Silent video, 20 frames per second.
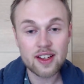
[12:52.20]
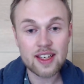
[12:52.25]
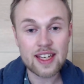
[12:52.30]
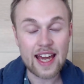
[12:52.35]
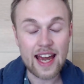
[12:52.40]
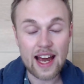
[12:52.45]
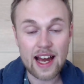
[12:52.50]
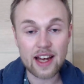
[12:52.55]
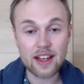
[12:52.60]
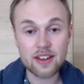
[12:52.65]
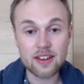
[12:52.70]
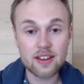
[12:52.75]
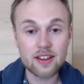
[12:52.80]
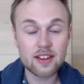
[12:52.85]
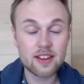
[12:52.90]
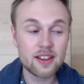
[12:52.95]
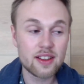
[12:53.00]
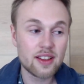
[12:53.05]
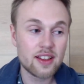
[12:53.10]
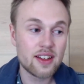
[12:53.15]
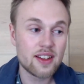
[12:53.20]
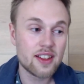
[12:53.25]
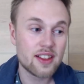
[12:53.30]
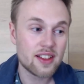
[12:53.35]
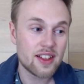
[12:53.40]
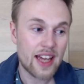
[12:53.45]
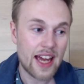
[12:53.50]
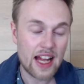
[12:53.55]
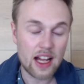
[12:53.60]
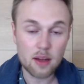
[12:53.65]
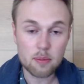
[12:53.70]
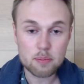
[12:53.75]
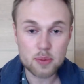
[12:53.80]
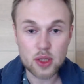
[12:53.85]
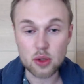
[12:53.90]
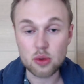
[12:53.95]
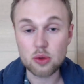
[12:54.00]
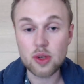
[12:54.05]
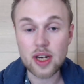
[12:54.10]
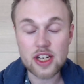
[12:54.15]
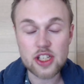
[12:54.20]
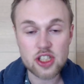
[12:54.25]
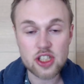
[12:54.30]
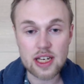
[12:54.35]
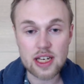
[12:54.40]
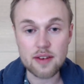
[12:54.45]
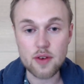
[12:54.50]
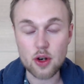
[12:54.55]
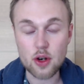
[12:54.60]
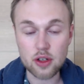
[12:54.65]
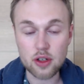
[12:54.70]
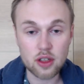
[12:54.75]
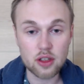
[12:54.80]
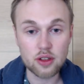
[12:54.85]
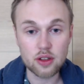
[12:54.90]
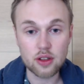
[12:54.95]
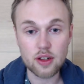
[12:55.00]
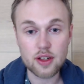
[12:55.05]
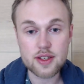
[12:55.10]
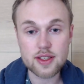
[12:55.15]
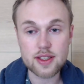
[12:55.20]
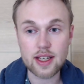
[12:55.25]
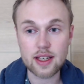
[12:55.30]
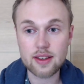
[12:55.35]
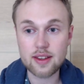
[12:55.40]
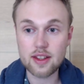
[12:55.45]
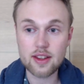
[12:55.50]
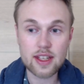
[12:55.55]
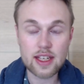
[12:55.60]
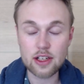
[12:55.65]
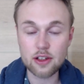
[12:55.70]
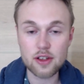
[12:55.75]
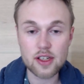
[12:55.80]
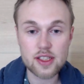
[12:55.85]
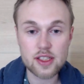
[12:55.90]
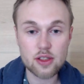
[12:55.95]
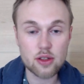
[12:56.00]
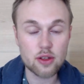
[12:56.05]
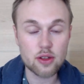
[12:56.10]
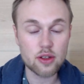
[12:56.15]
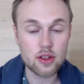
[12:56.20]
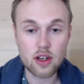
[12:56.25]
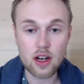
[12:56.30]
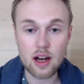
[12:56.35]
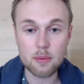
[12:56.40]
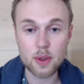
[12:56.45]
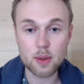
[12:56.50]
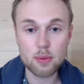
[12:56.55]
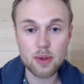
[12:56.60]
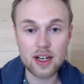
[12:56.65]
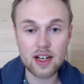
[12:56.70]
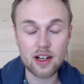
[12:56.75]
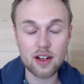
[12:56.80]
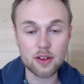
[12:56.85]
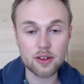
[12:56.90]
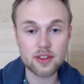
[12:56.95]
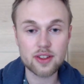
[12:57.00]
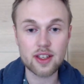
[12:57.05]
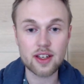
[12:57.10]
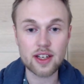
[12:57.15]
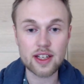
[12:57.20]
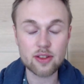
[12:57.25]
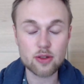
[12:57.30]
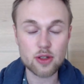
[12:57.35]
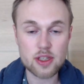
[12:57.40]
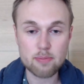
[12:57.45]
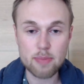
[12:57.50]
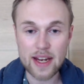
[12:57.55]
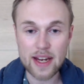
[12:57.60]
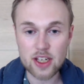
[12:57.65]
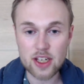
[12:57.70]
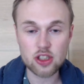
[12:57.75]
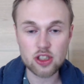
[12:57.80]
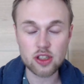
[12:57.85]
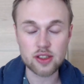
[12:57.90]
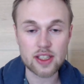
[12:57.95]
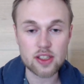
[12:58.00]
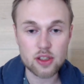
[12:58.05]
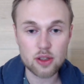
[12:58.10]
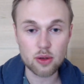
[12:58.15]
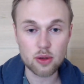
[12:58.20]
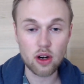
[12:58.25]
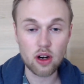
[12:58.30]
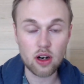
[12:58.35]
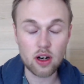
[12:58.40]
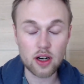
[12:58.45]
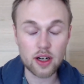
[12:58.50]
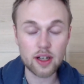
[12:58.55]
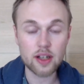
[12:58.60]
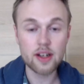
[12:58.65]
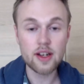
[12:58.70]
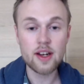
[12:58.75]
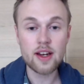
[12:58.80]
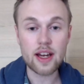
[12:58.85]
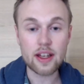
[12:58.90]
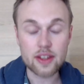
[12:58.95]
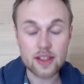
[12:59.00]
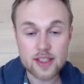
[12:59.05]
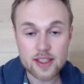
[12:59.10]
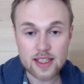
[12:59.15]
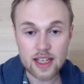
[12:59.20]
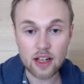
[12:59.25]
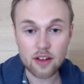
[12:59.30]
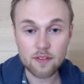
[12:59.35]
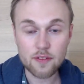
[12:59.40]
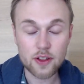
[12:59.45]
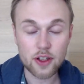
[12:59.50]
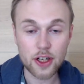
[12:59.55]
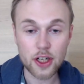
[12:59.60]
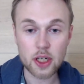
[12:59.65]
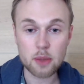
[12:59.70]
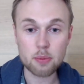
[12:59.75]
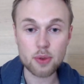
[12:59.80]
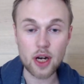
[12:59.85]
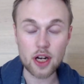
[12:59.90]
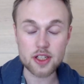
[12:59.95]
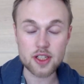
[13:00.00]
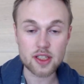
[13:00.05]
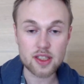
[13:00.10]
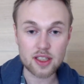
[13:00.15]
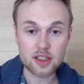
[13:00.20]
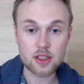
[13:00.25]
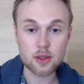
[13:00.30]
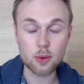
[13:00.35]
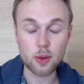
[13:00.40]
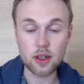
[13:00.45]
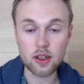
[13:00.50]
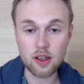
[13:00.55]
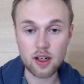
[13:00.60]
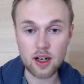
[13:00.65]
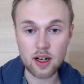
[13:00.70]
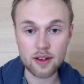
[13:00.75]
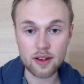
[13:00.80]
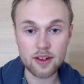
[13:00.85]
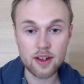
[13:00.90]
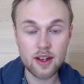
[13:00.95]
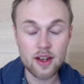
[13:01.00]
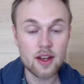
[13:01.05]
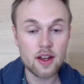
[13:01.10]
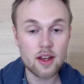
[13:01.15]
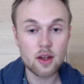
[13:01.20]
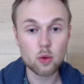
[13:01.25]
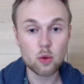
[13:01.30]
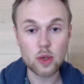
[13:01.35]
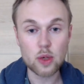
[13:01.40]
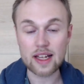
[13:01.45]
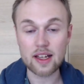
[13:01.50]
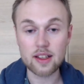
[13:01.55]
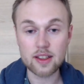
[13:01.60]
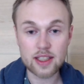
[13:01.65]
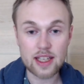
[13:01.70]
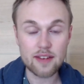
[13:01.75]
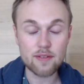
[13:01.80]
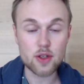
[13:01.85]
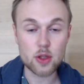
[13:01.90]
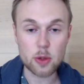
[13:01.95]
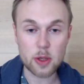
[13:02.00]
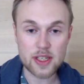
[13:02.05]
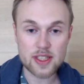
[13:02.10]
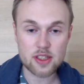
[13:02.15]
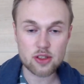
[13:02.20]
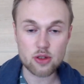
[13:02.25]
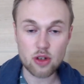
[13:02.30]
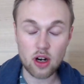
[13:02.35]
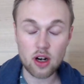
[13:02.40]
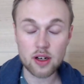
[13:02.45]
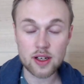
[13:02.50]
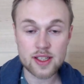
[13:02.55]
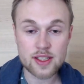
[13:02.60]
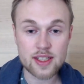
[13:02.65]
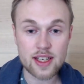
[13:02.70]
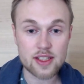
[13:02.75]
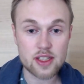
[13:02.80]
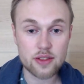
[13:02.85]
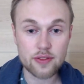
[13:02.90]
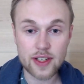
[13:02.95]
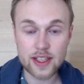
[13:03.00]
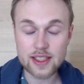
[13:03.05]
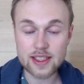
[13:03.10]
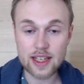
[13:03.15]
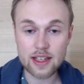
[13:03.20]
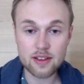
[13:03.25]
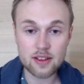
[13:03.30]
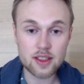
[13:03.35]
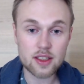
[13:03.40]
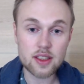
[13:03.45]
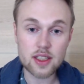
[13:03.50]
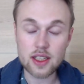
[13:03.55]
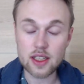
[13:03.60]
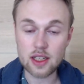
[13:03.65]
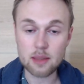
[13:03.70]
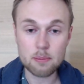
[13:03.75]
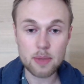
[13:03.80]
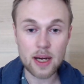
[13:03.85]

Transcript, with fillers: can help you achieve your goals that the theories you come about the introspection that you are and the self-learning project that you are on will give you a strong sense of identity and a